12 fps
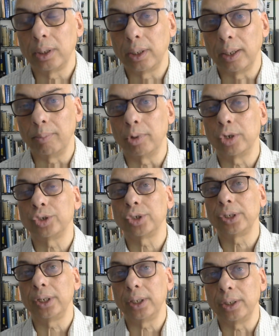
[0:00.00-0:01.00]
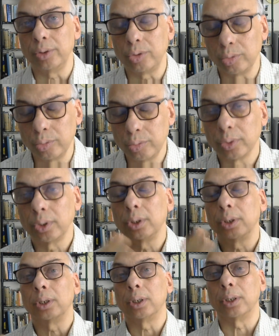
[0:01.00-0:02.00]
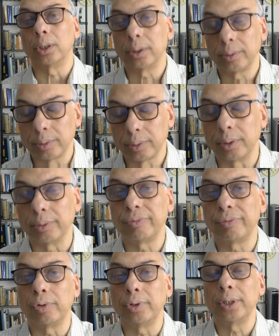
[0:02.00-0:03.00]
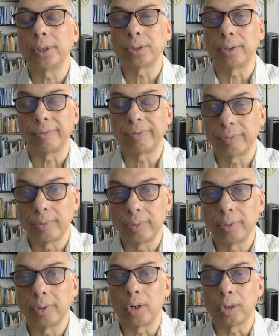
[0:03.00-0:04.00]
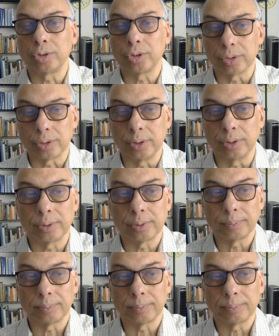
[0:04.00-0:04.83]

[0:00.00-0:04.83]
emerging into uh, the fullness of consciousness.